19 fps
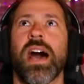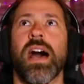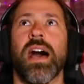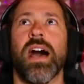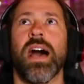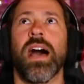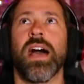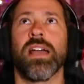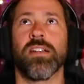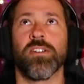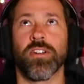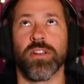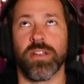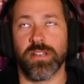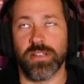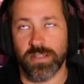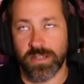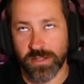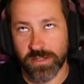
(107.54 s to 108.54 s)

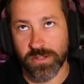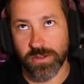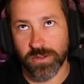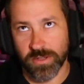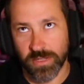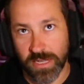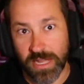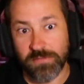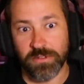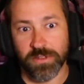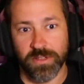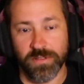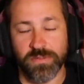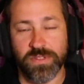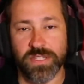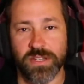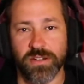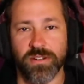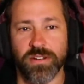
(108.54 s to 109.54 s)
a certain level
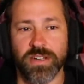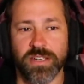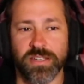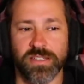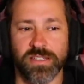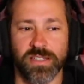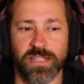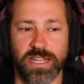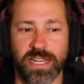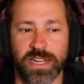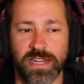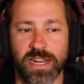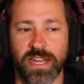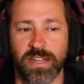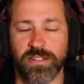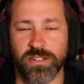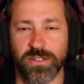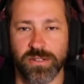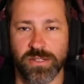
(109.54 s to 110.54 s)
of seriously and
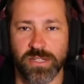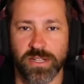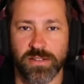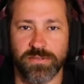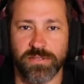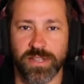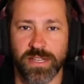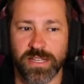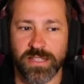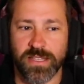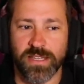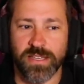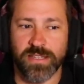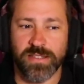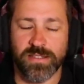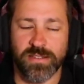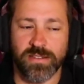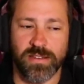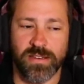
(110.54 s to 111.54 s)
not do stuff like
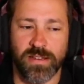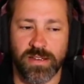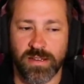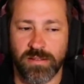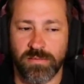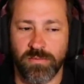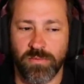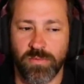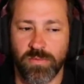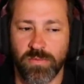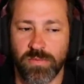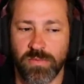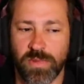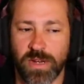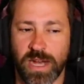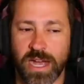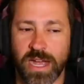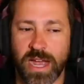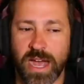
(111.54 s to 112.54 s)
this.
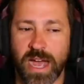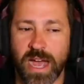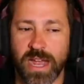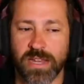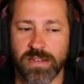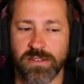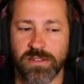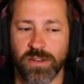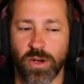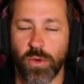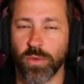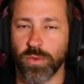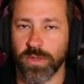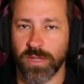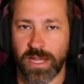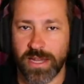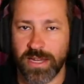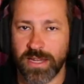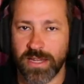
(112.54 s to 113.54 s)
I don't
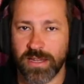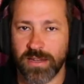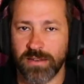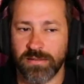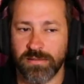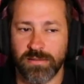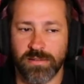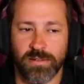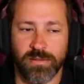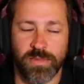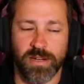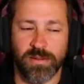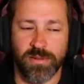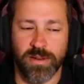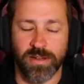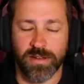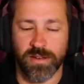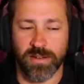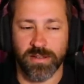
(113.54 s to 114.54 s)
like it. I mean, I'm
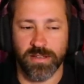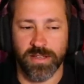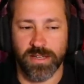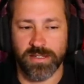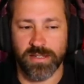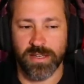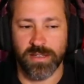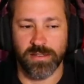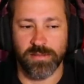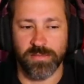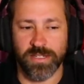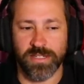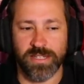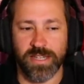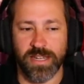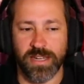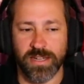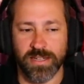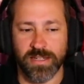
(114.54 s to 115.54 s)
not gonna like tell him to
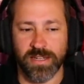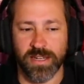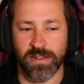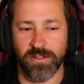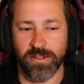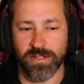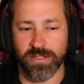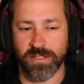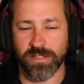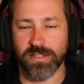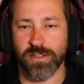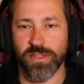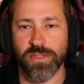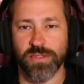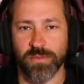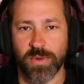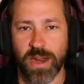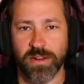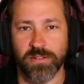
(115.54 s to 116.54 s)
take it down because it's a
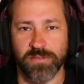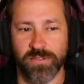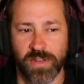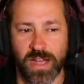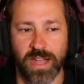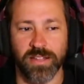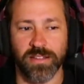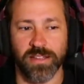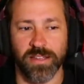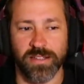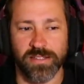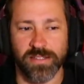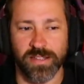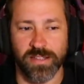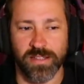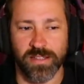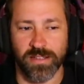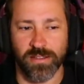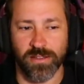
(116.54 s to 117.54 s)
threat of
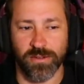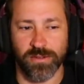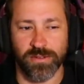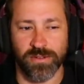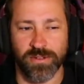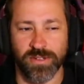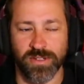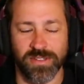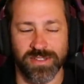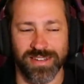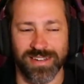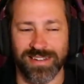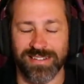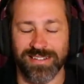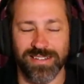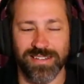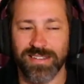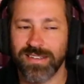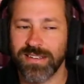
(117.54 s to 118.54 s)
violence. I think those are just
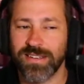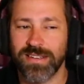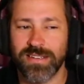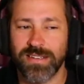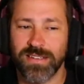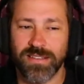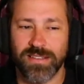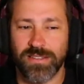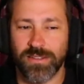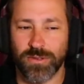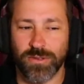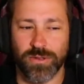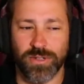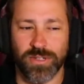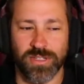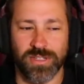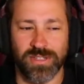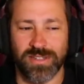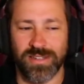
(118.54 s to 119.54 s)
like, those are
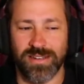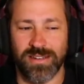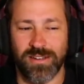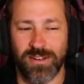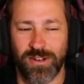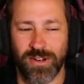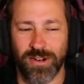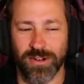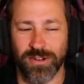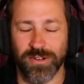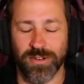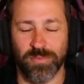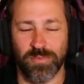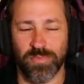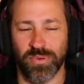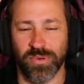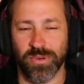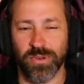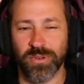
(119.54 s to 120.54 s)
just hard to
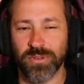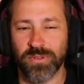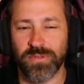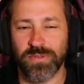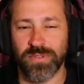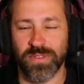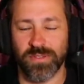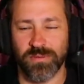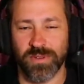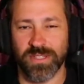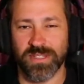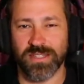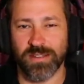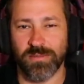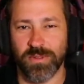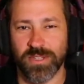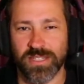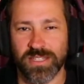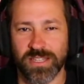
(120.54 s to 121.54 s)
prove, that when
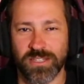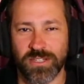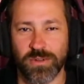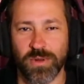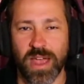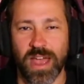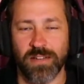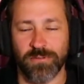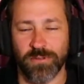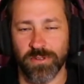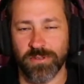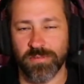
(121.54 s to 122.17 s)
someone says you F with